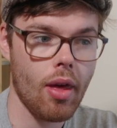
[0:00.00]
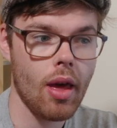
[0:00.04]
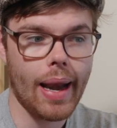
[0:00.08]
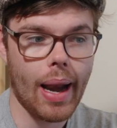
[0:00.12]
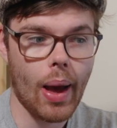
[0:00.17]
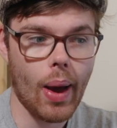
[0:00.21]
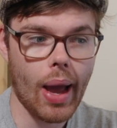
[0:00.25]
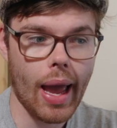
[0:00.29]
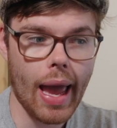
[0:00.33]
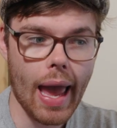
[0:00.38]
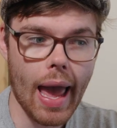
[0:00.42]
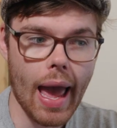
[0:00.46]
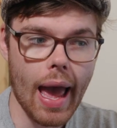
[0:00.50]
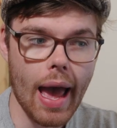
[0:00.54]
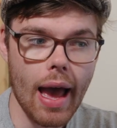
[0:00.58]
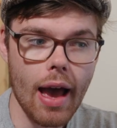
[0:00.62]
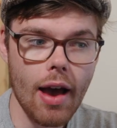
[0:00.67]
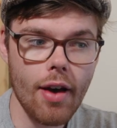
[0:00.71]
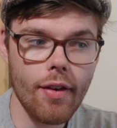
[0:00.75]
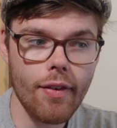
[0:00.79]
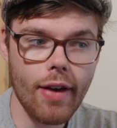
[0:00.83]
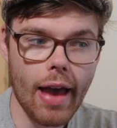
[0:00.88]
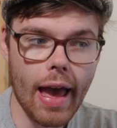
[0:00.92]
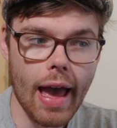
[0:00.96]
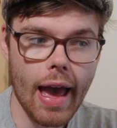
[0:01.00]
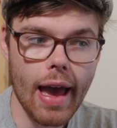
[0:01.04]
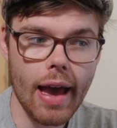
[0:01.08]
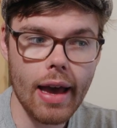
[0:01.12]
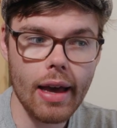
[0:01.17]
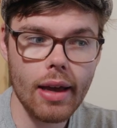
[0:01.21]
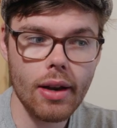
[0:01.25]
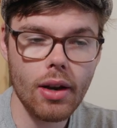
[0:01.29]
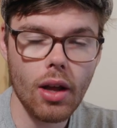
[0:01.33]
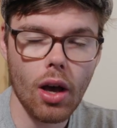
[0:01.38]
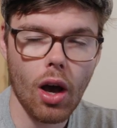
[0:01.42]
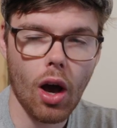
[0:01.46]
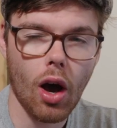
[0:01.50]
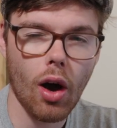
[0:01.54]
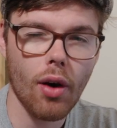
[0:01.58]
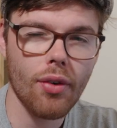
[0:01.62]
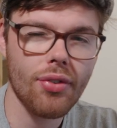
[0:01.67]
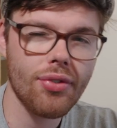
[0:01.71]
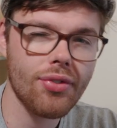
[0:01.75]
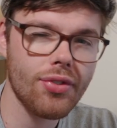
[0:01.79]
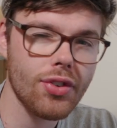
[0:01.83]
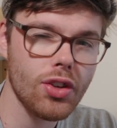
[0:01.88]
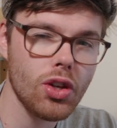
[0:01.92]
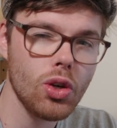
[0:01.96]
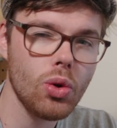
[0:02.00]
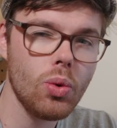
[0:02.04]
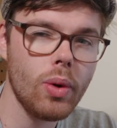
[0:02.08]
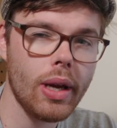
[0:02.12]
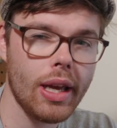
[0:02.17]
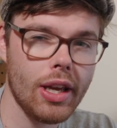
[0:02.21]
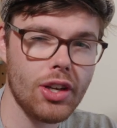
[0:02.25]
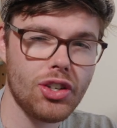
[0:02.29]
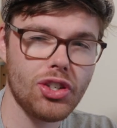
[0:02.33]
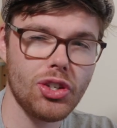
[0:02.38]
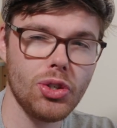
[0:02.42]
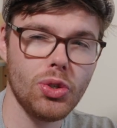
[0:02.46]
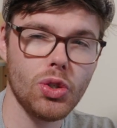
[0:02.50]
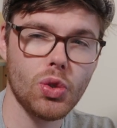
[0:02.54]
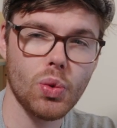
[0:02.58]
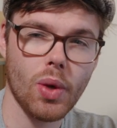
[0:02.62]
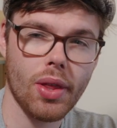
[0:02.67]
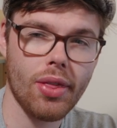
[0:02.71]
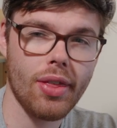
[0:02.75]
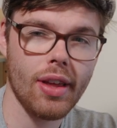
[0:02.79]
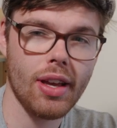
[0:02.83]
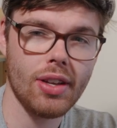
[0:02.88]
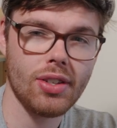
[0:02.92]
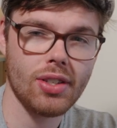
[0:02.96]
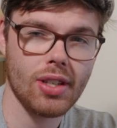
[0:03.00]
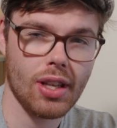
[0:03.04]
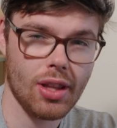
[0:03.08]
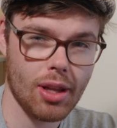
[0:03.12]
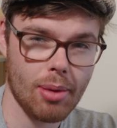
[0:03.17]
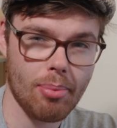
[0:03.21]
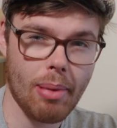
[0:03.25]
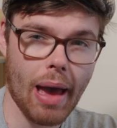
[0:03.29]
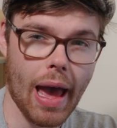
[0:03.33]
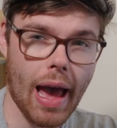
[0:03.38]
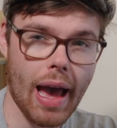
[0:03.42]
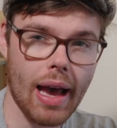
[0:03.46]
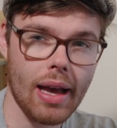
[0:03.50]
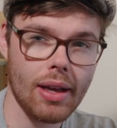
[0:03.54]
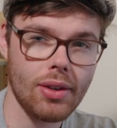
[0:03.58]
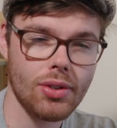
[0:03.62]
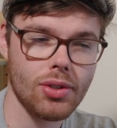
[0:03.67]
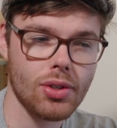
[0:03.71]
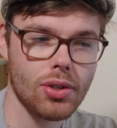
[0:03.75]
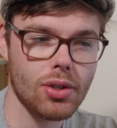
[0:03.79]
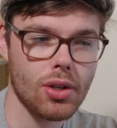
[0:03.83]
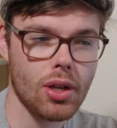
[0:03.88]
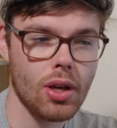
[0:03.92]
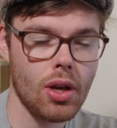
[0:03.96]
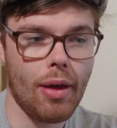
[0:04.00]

Now, I have had a few issues with this in the past,